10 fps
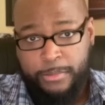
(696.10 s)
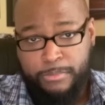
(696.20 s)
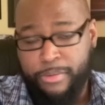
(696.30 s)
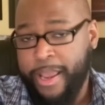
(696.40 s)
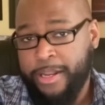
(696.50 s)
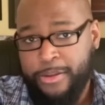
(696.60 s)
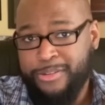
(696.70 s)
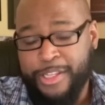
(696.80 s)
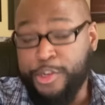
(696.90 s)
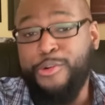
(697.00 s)
brand
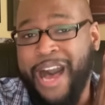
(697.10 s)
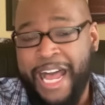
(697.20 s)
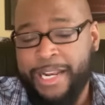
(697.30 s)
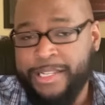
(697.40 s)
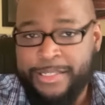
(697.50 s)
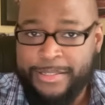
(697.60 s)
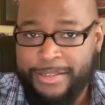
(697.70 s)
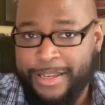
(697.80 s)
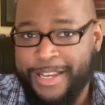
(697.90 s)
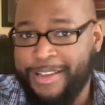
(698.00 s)
new
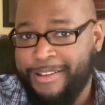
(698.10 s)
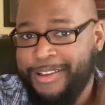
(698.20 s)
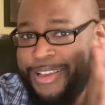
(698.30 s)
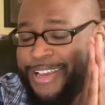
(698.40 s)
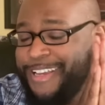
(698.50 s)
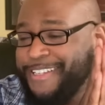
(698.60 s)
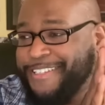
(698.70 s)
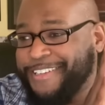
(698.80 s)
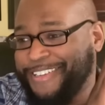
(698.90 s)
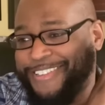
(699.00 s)
hotness, as